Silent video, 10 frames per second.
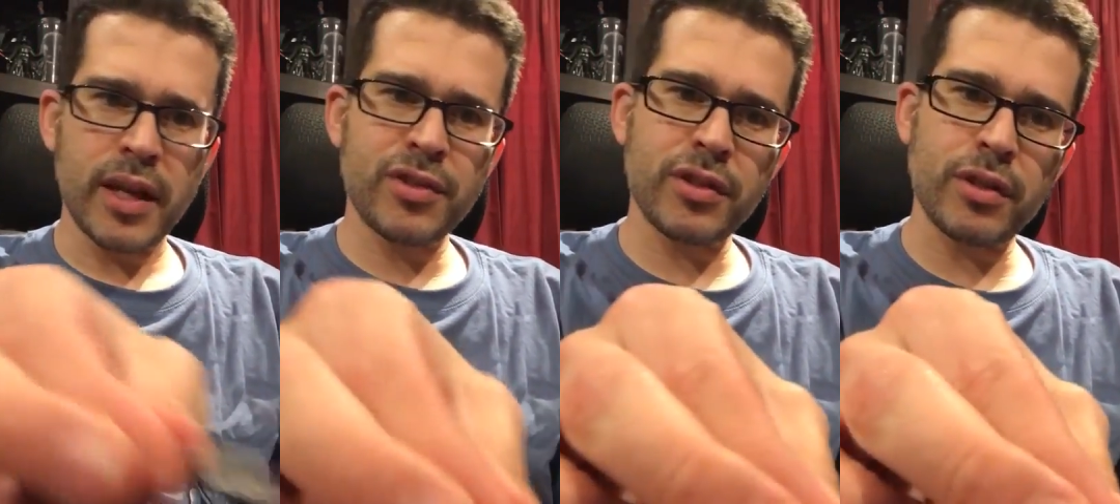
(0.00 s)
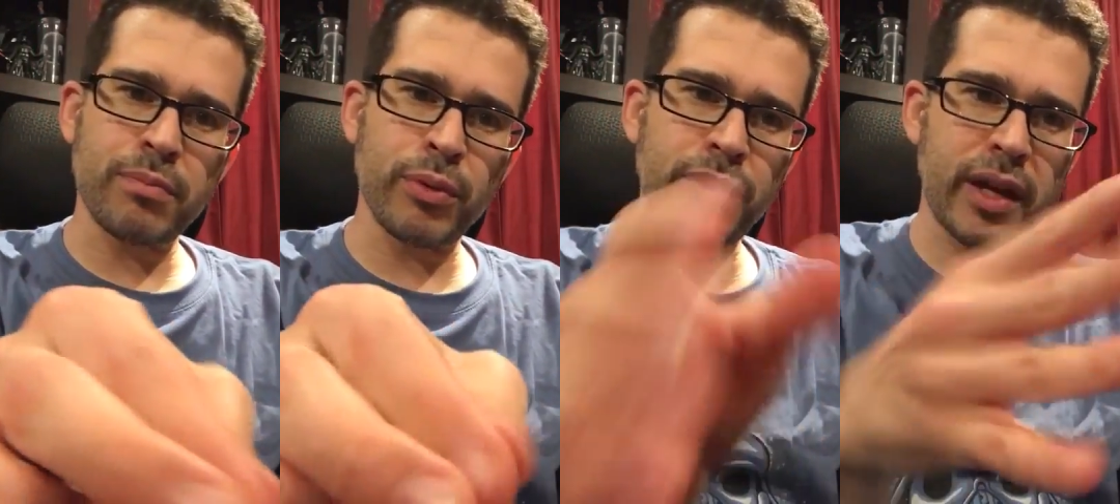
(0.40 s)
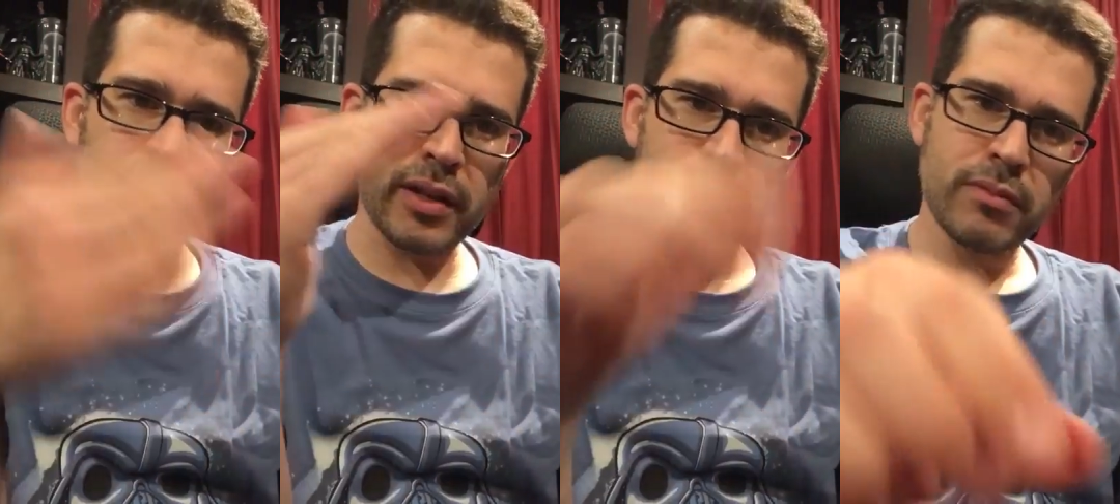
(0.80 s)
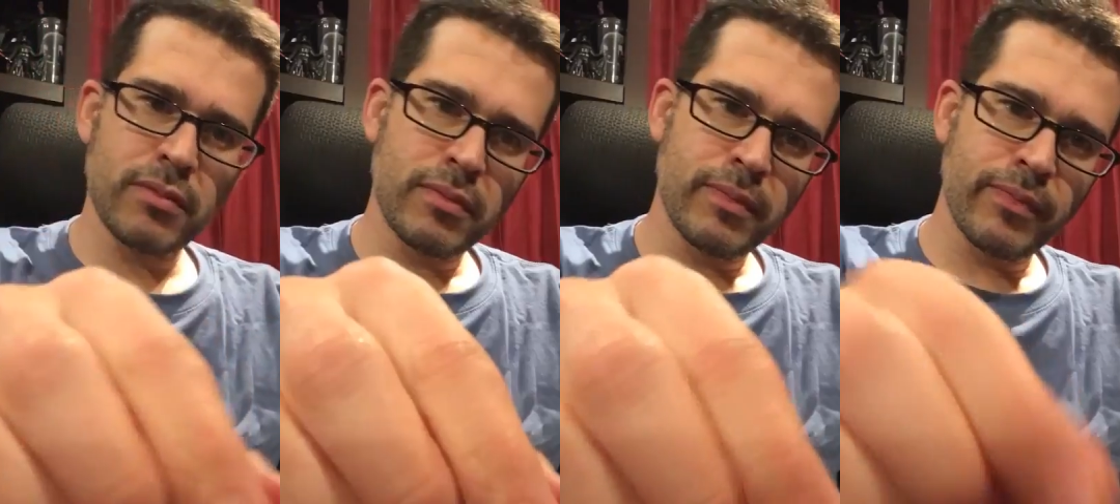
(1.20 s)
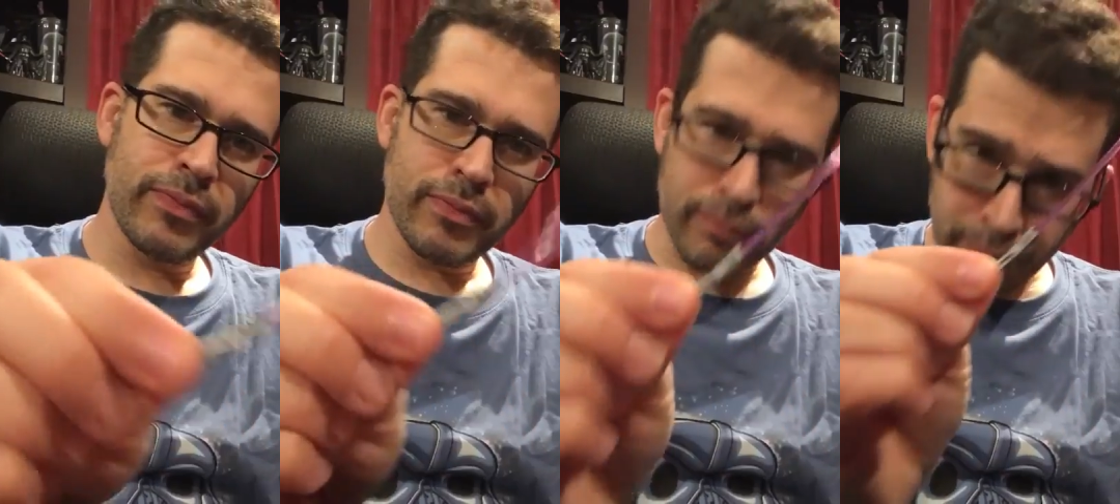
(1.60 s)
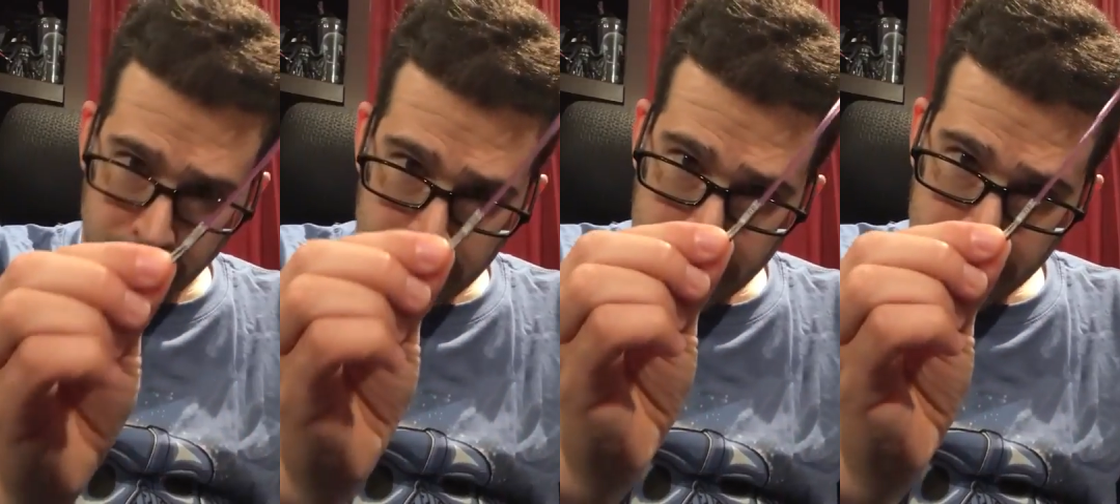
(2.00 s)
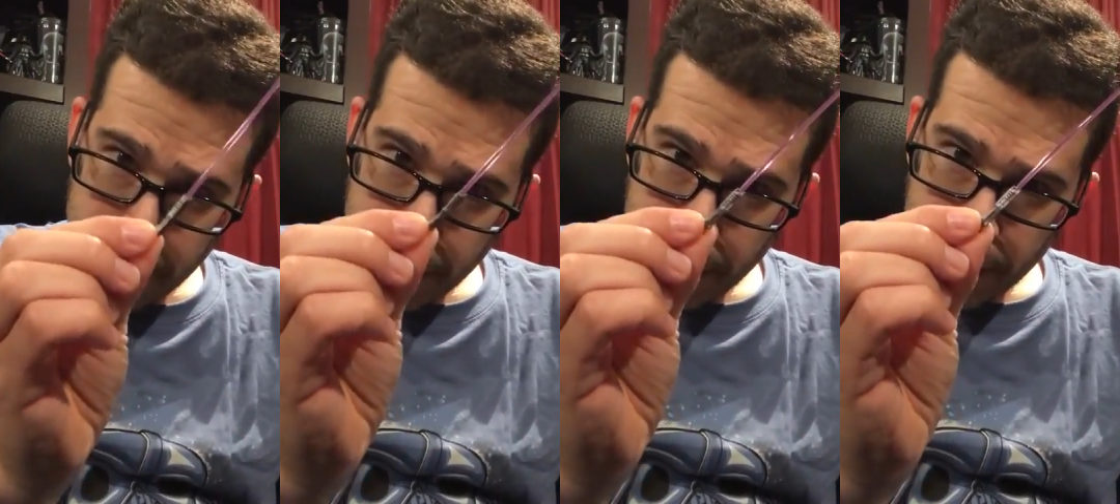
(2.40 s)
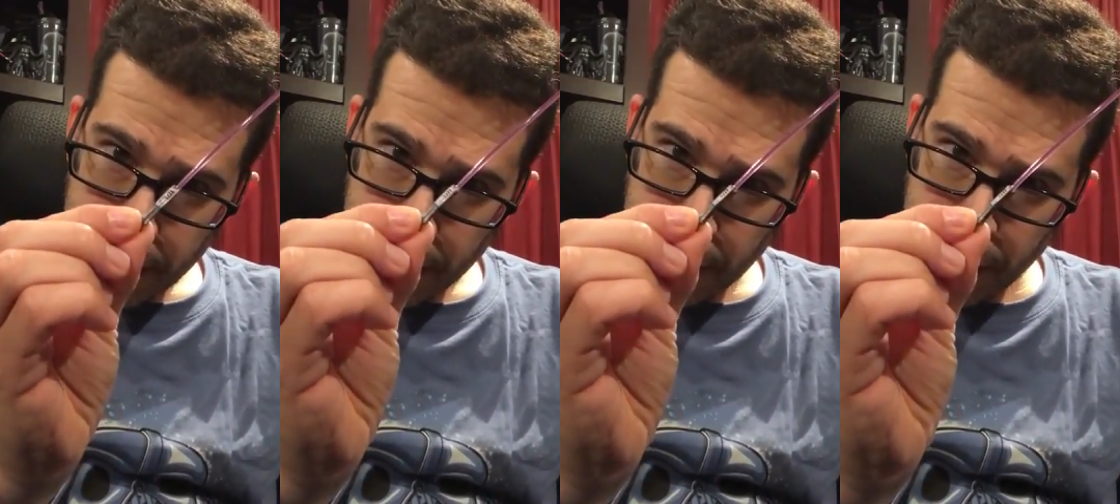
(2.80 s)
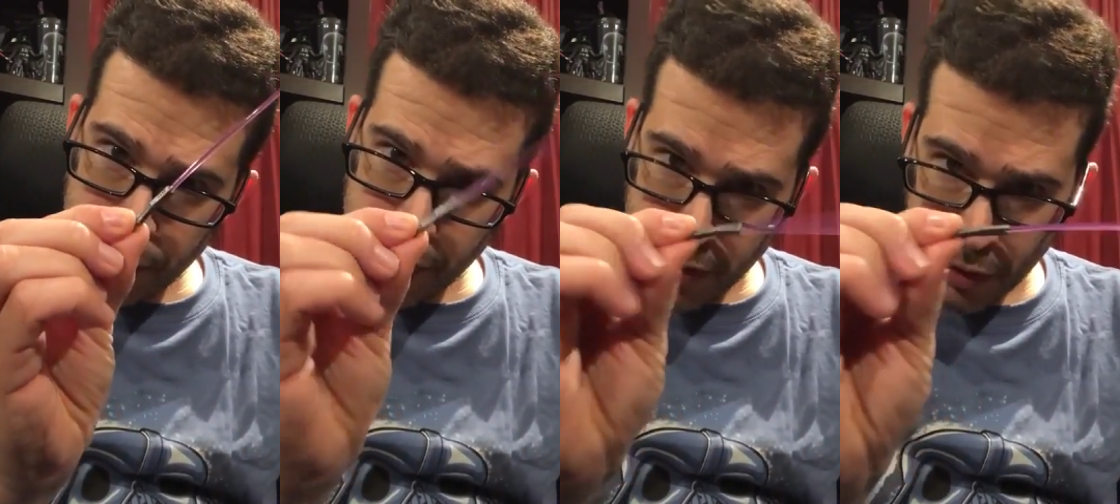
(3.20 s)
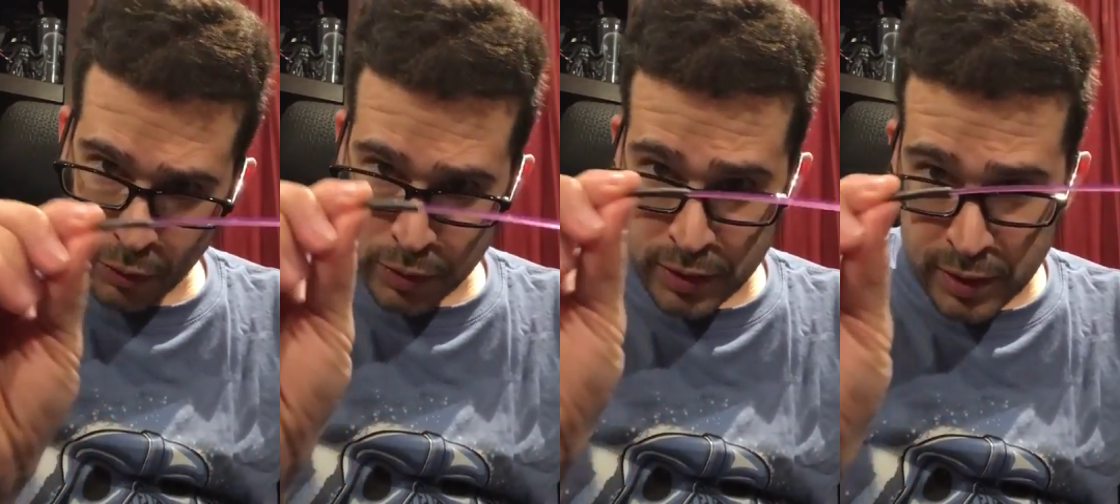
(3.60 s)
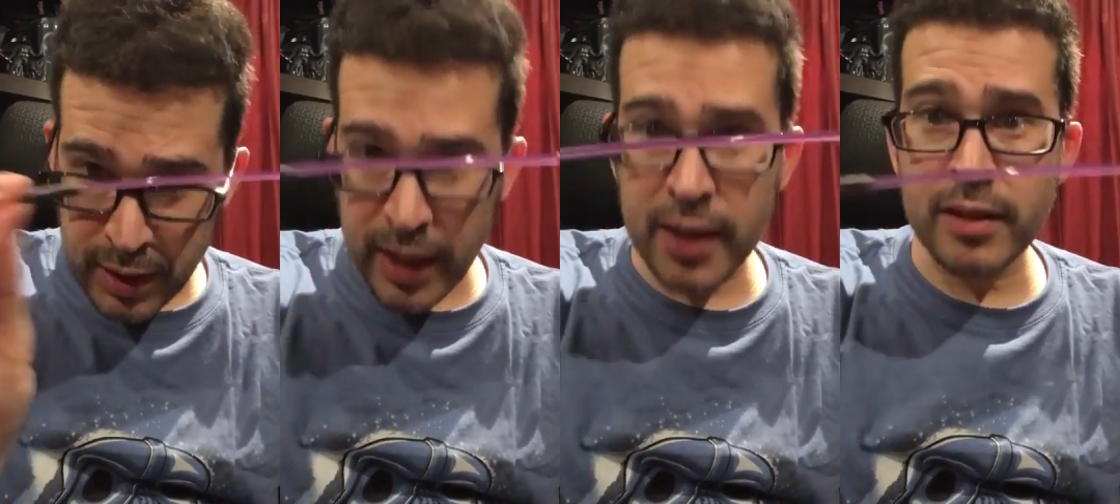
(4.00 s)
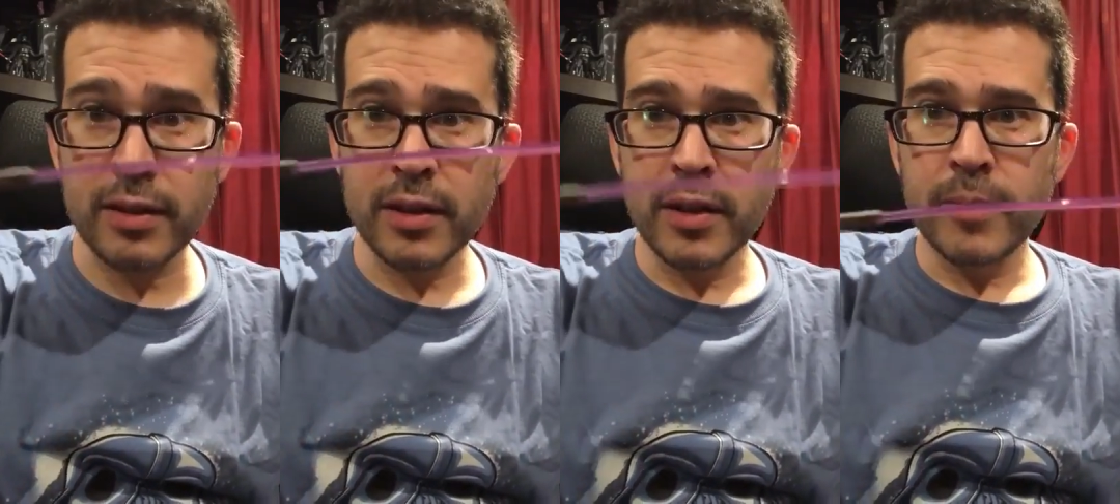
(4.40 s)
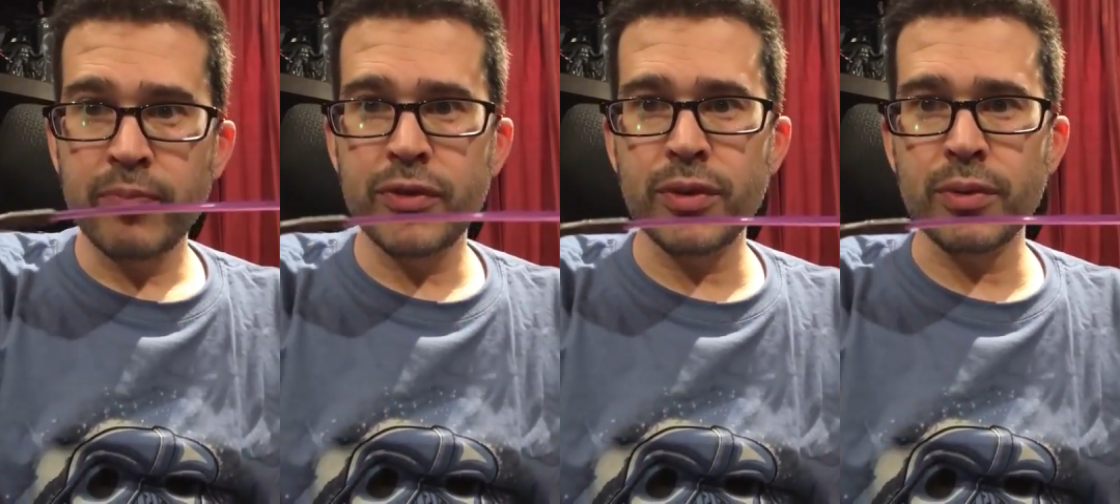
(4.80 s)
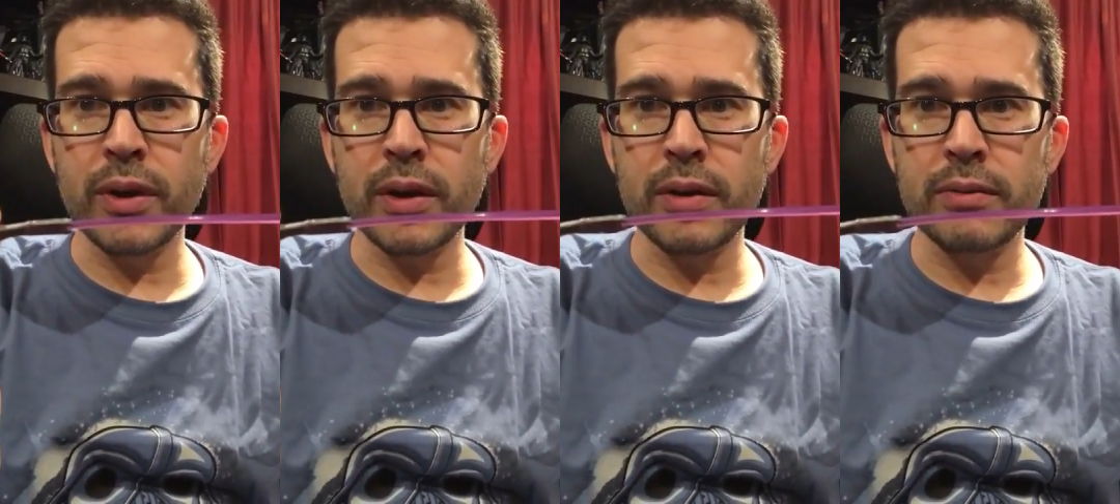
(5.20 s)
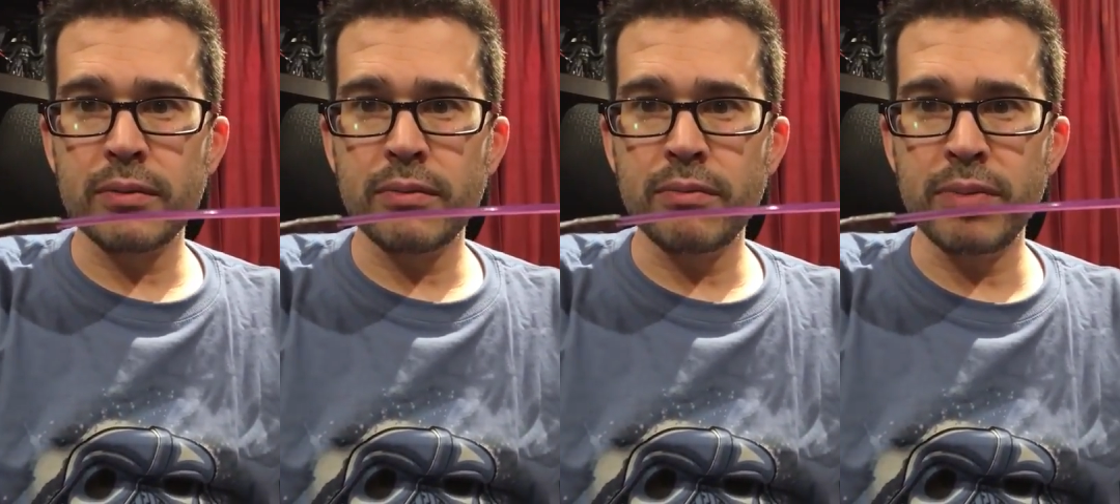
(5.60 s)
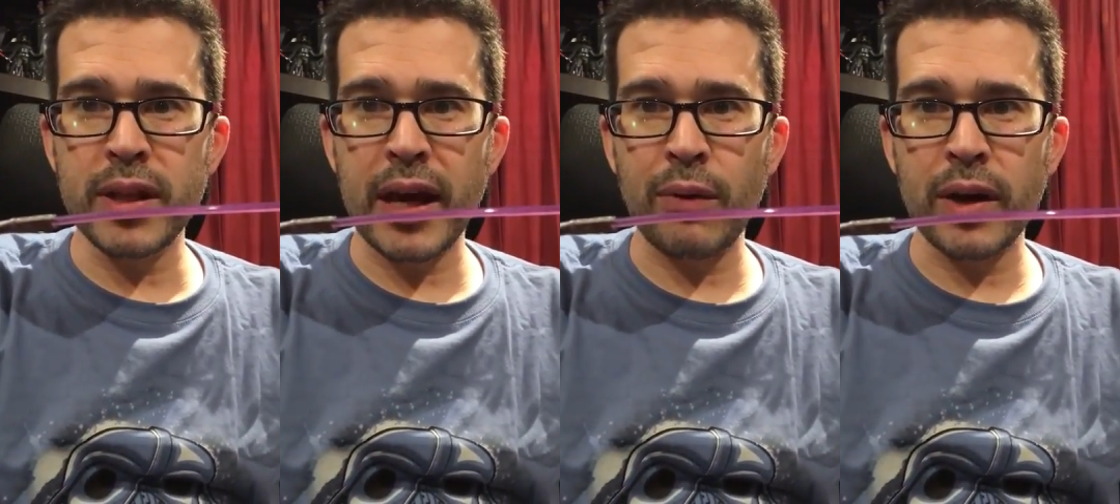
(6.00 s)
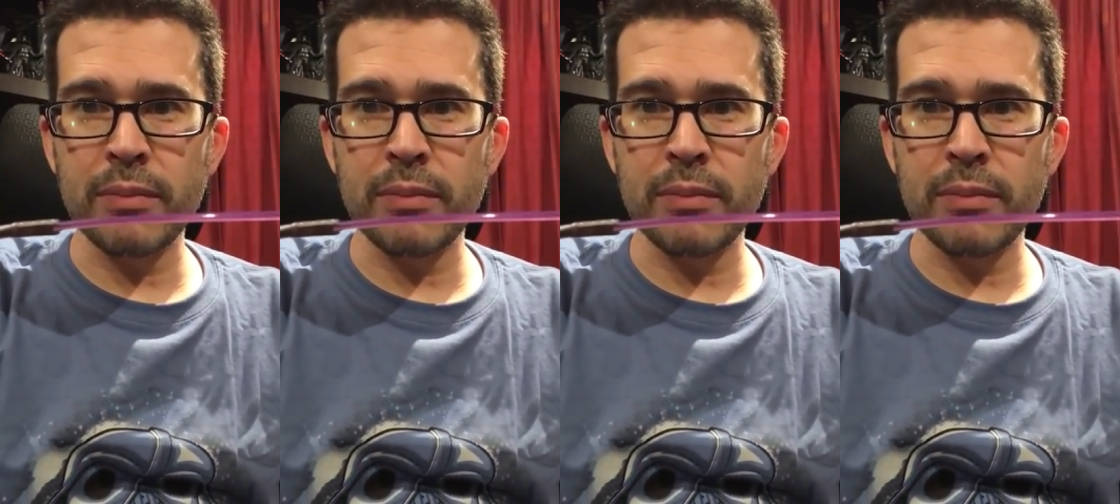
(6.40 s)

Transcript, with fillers: Actually, they're both kind of bent. I don't know if the hilt was designed to uh, be that